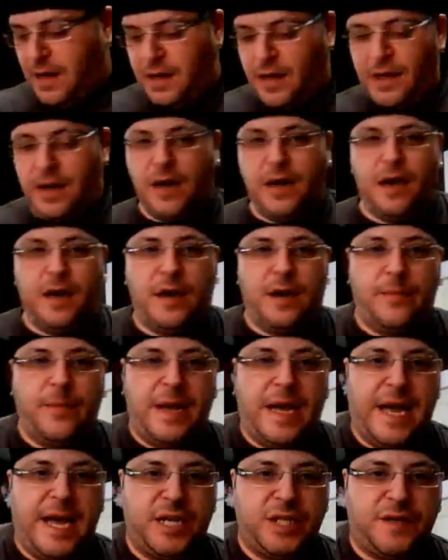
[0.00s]

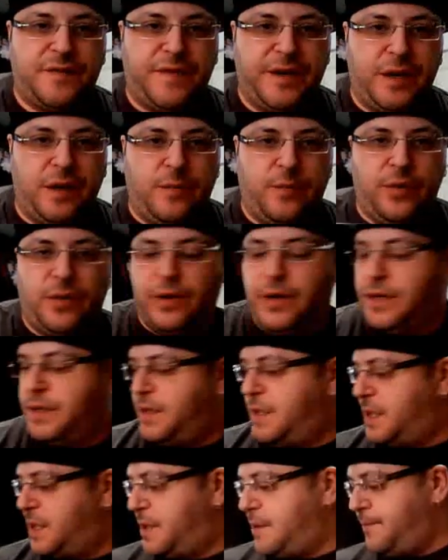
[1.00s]
Ash
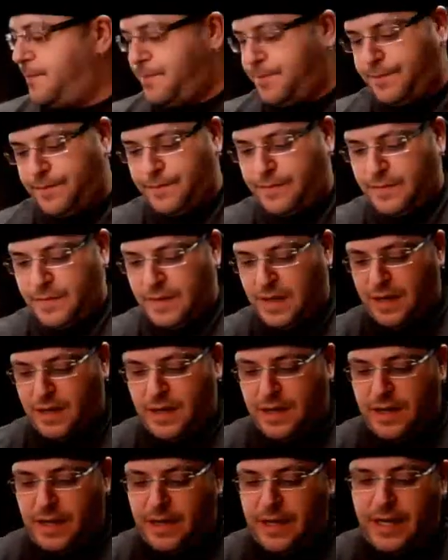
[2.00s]

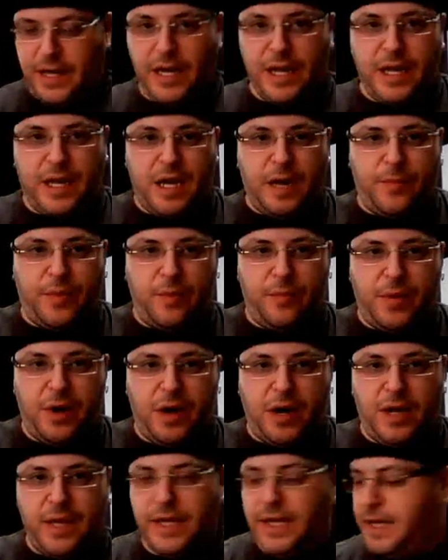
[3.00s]
Fingerboards, and I got a couple
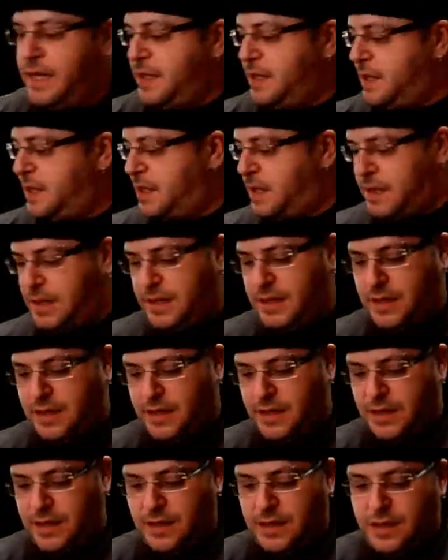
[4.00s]
Bollies,
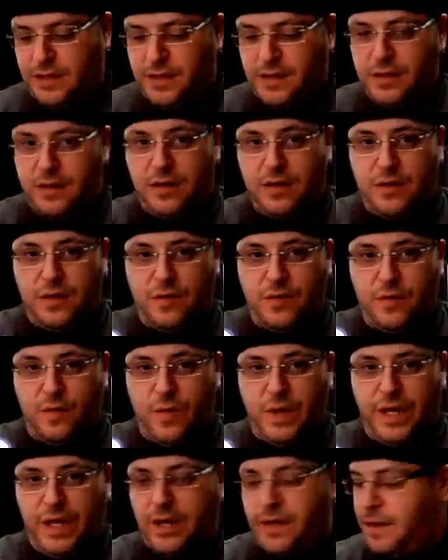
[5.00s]

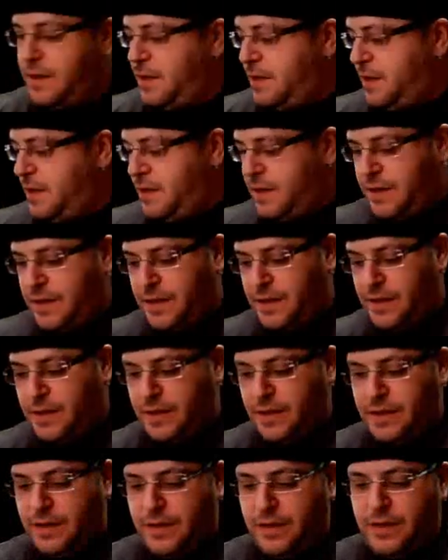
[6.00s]
Winkler,
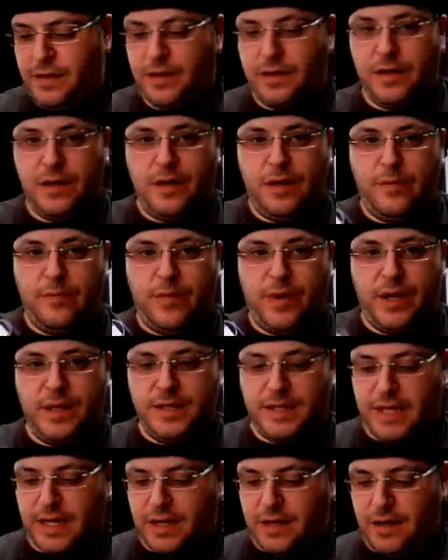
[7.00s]

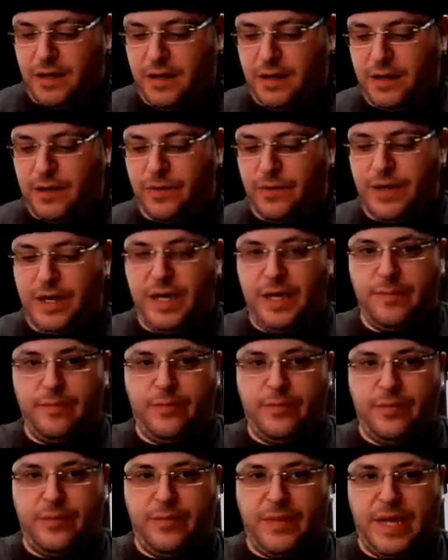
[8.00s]
Bonsai Concrete,
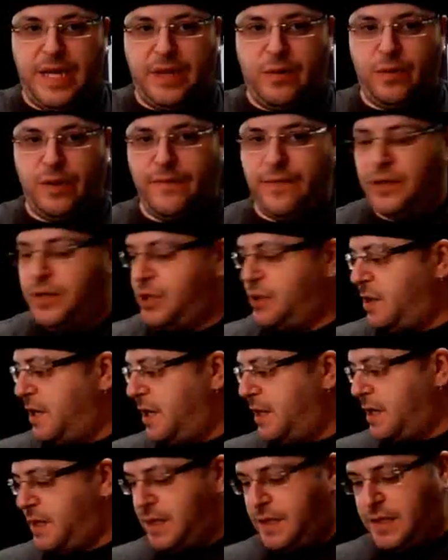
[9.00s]
Black River
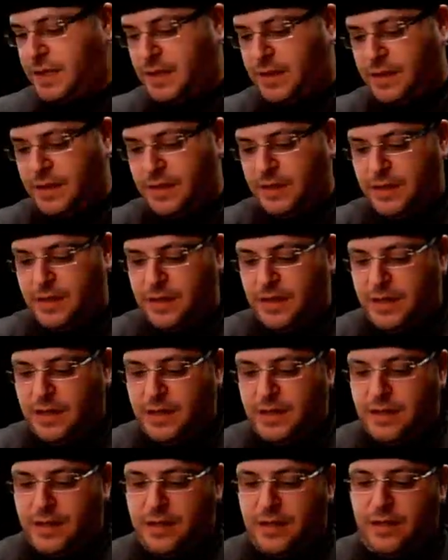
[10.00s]
Trucks,
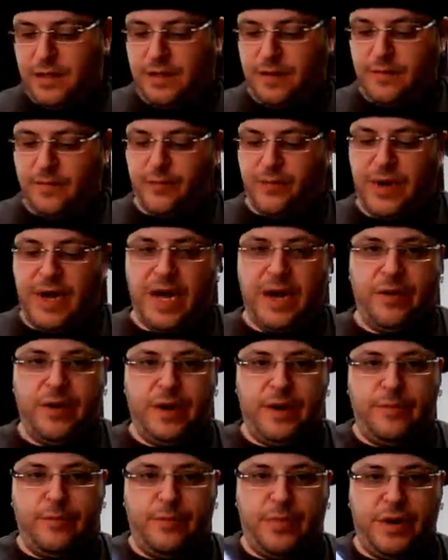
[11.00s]

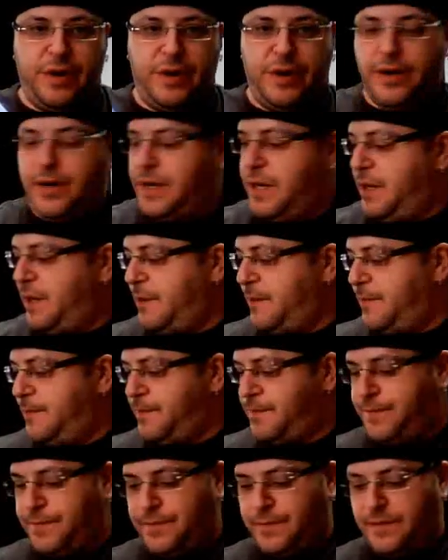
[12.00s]
Pirate and Bird,
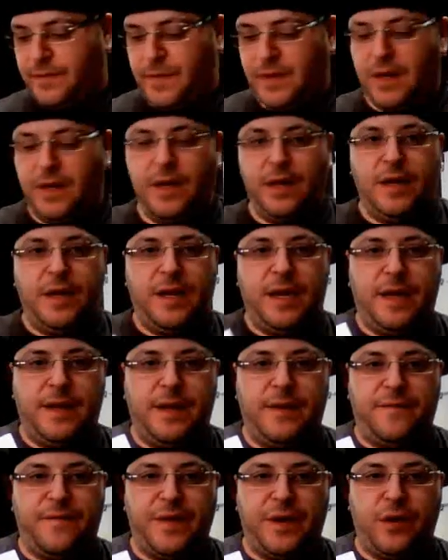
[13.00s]
and
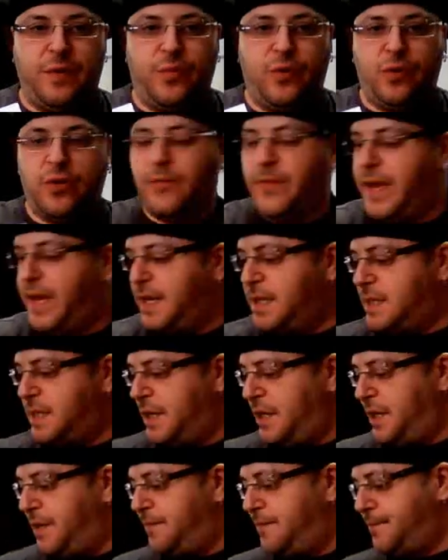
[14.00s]
then Fingerboarder
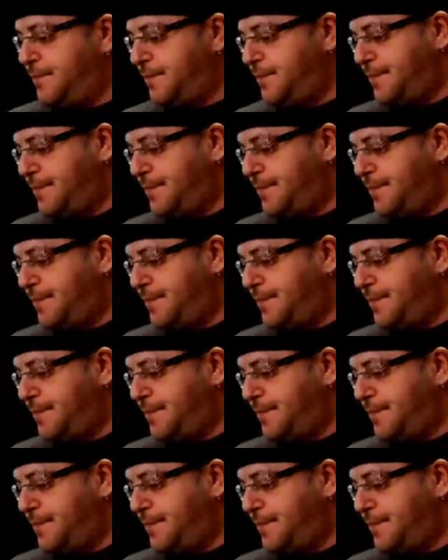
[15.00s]
Magazine.